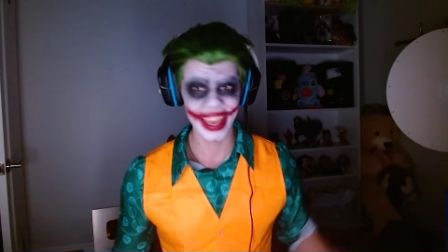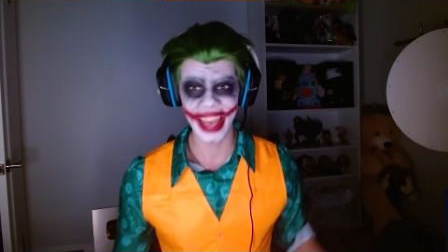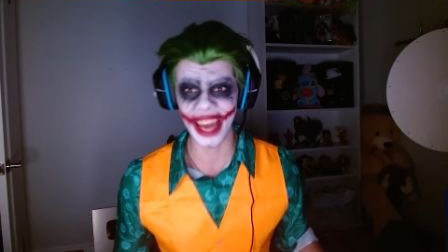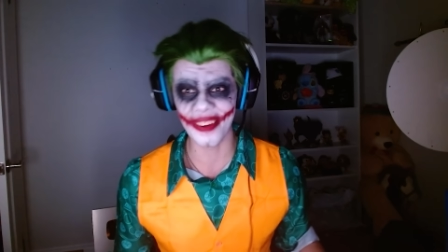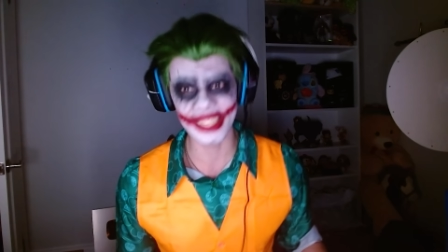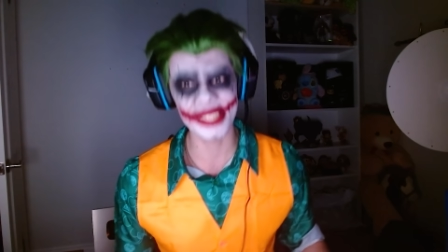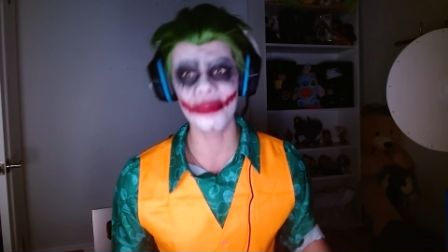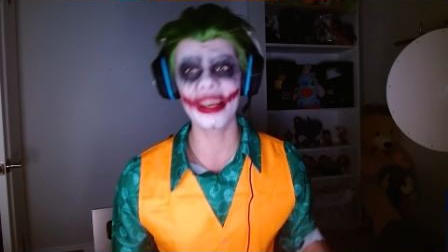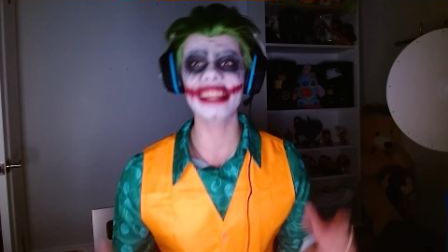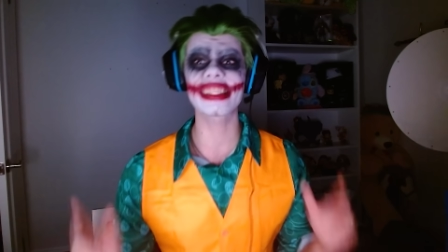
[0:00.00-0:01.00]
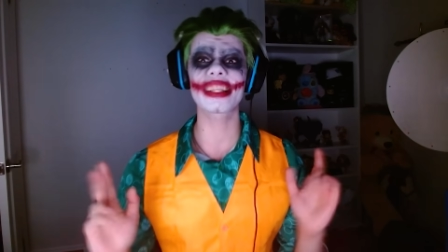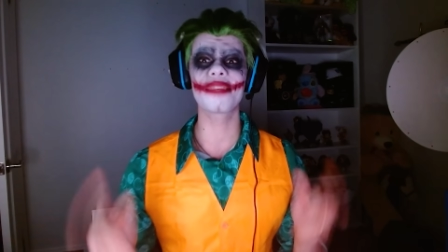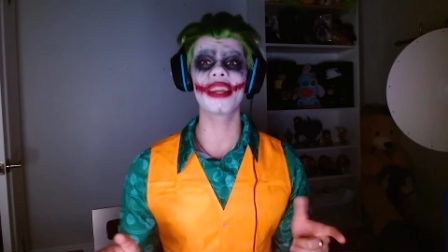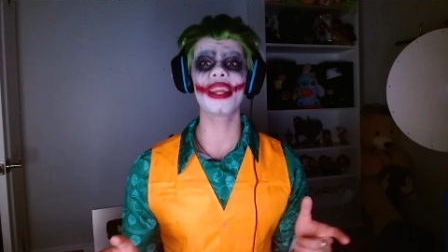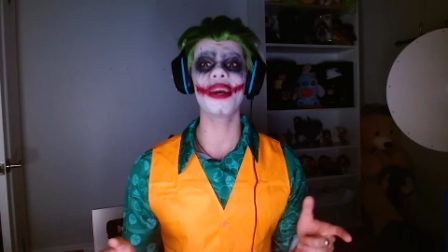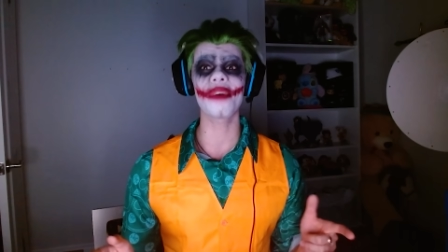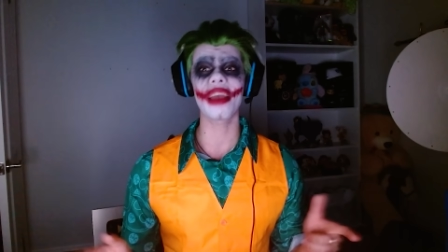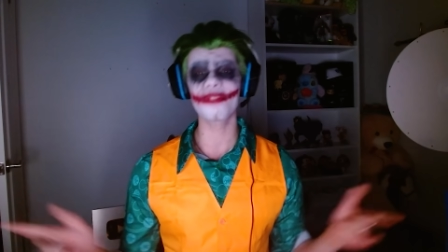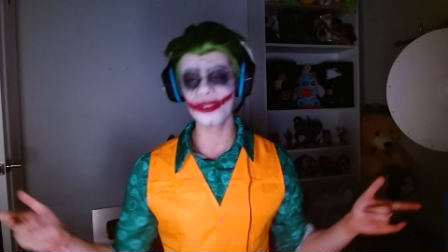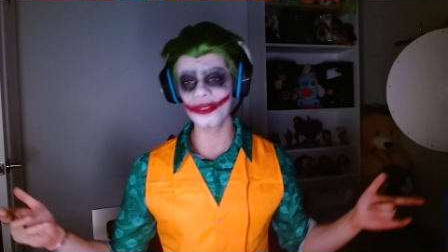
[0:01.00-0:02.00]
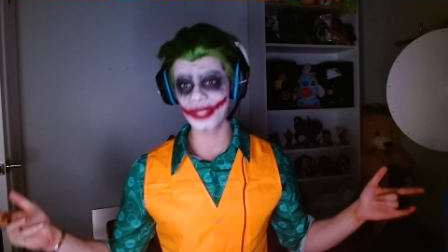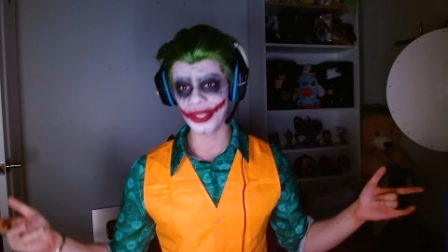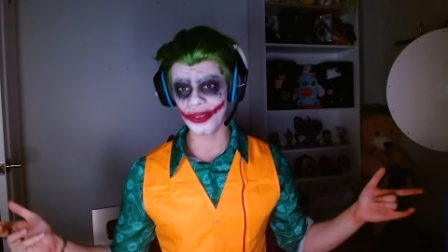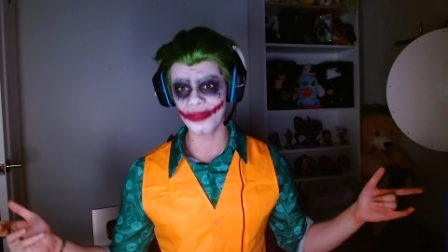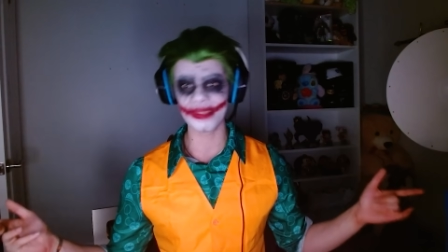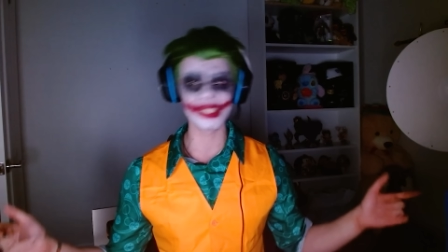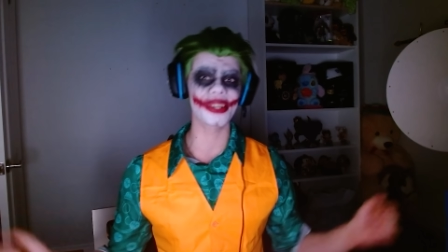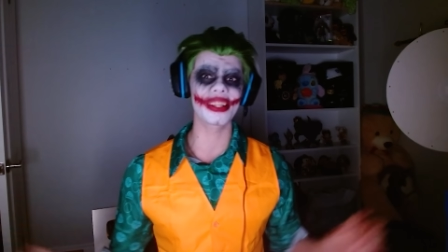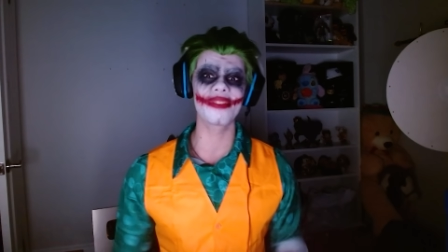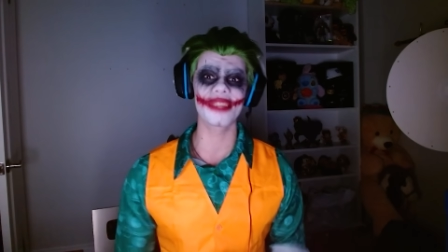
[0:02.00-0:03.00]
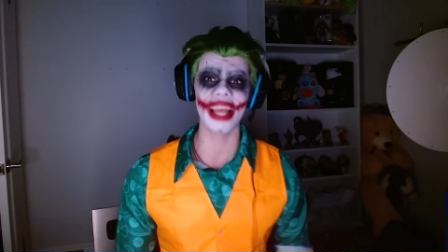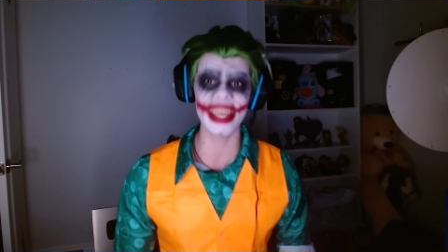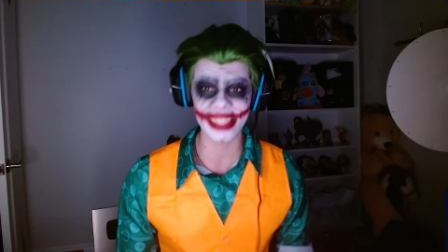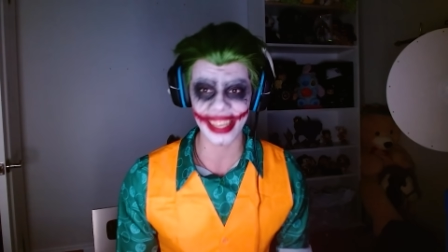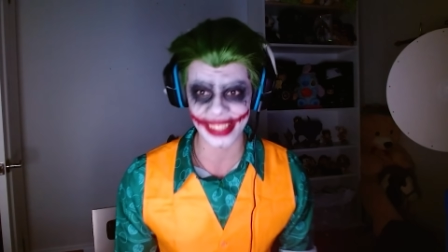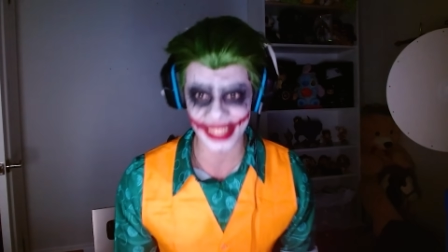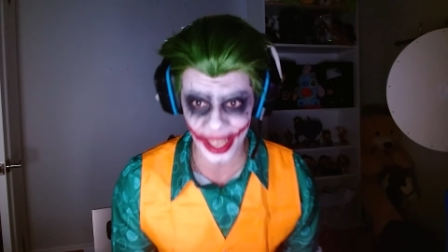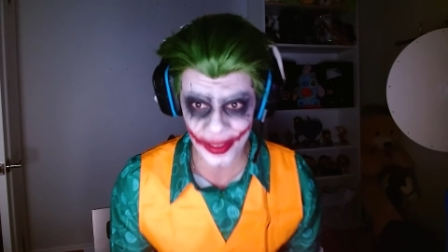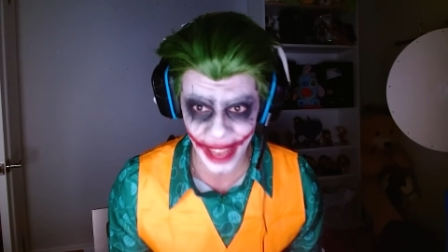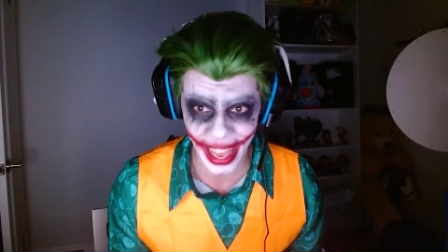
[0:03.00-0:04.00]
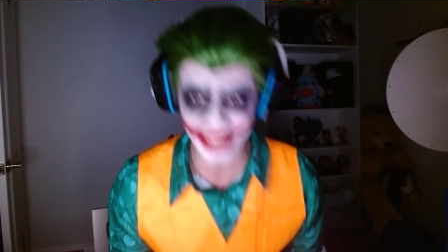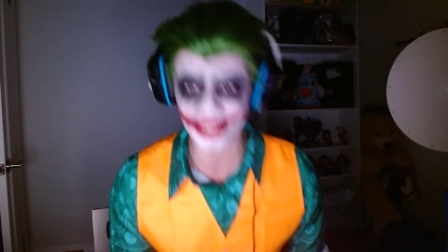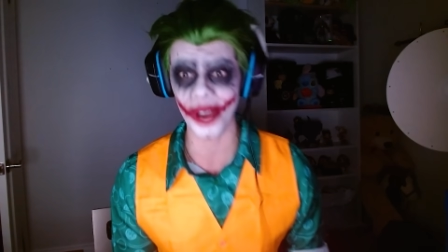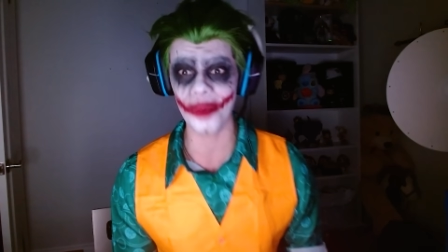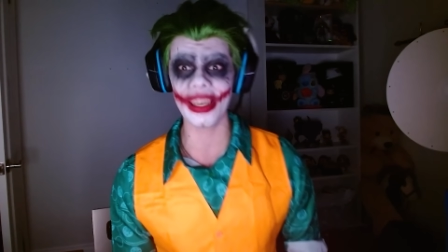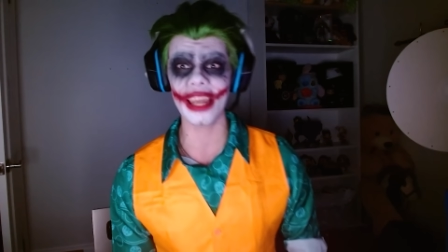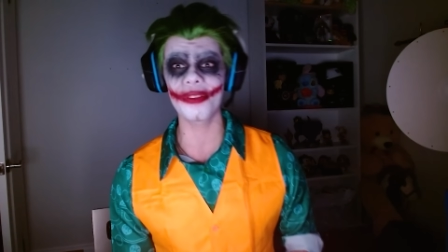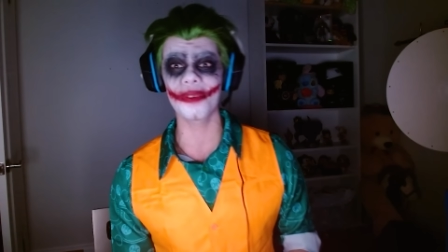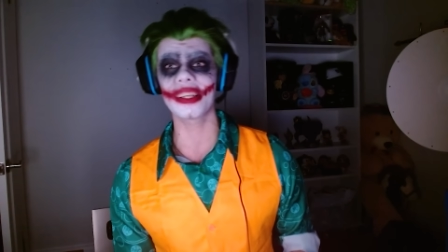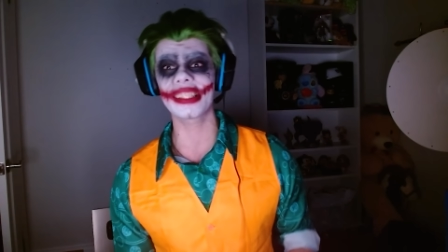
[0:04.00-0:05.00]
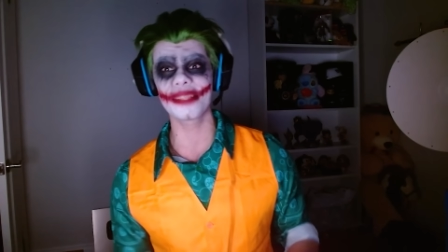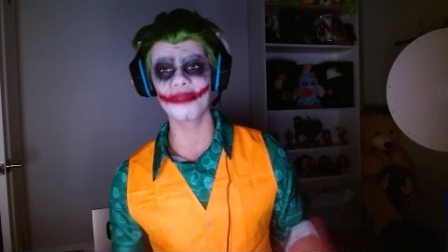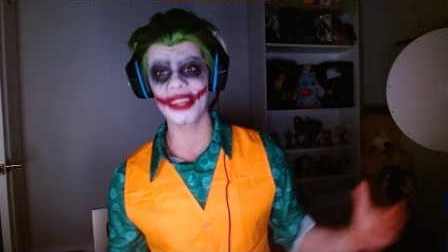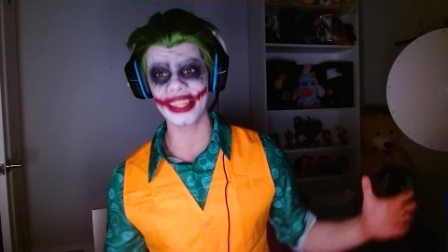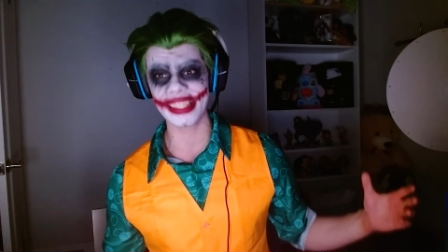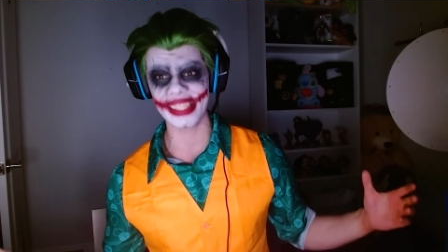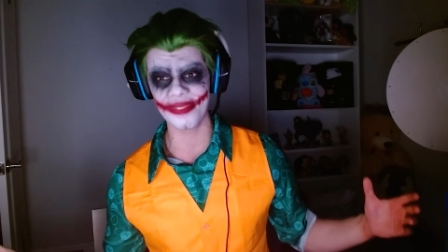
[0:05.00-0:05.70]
Anyways, hope you guys liked the video. If you do, be sure to leave a like, sub, and comment if you want to see more of this in the